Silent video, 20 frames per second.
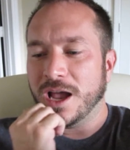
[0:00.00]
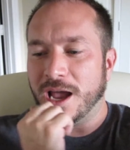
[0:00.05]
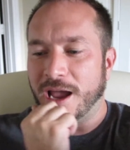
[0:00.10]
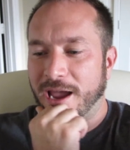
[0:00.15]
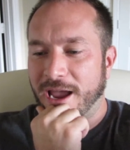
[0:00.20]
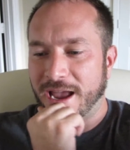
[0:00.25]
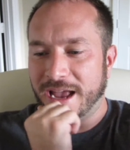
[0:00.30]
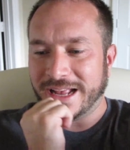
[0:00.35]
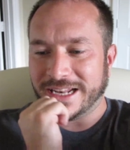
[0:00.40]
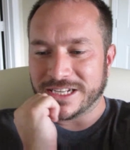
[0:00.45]

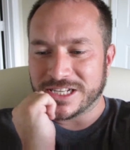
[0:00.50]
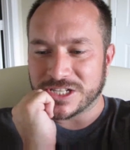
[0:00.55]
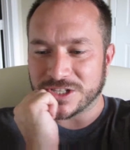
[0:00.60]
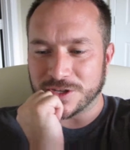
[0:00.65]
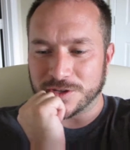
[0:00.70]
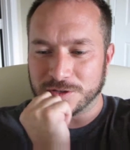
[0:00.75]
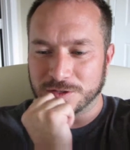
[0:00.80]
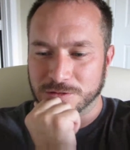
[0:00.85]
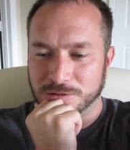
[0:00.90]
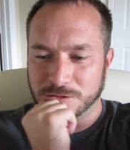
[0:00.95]
And
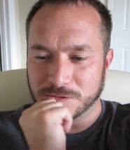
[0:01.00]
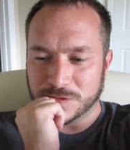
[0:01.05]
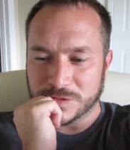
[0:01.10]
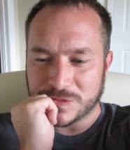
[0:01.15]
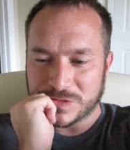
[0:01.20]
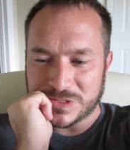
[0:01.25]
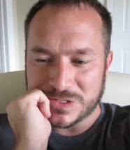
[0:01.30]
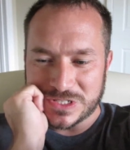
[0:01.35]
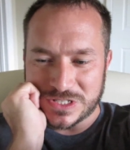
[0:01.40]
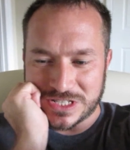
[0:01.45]
so
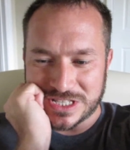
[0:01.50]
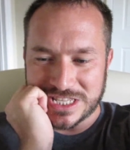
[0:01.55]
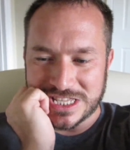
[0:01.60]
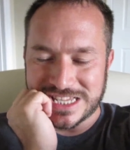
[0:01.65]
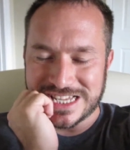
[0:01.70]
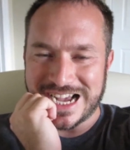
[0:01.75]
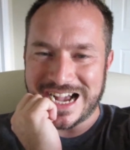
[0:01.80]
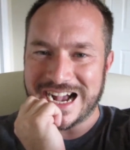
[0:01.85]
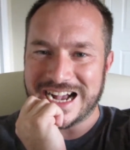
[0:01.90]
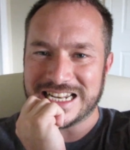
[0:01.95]

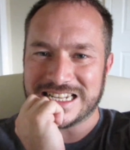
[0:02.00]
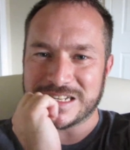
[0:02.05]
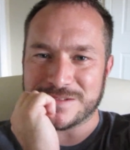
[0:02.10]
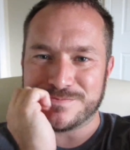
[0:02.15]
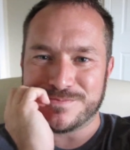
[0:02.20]
that's a